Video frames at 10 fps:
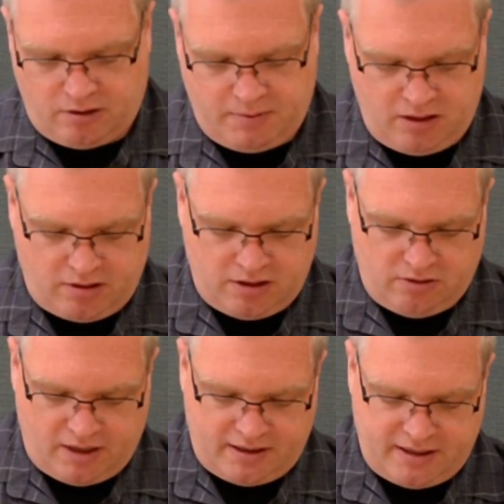but you can do
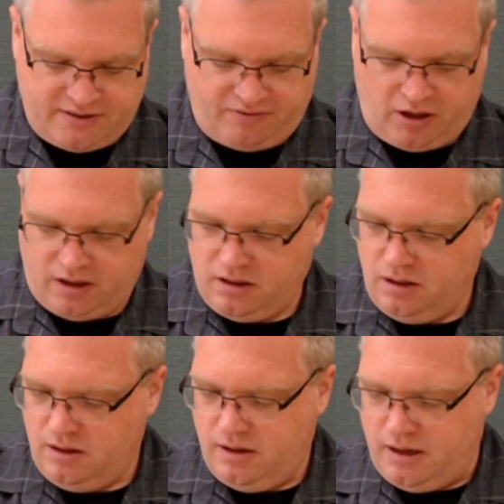that, that's fine.
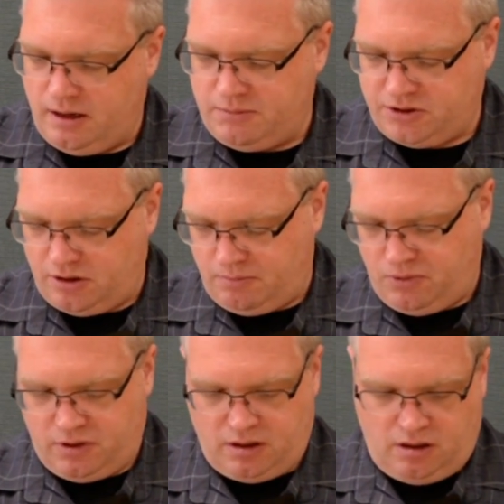And I'm just going to
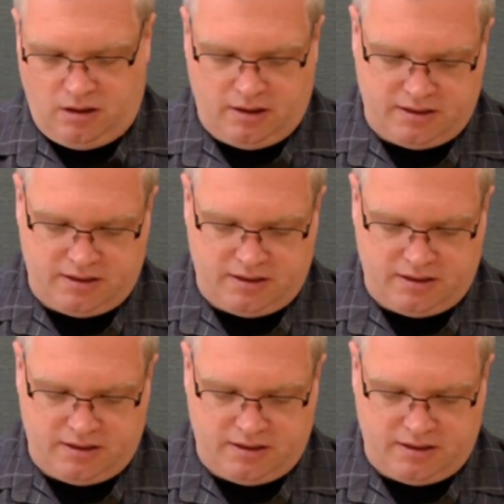put it on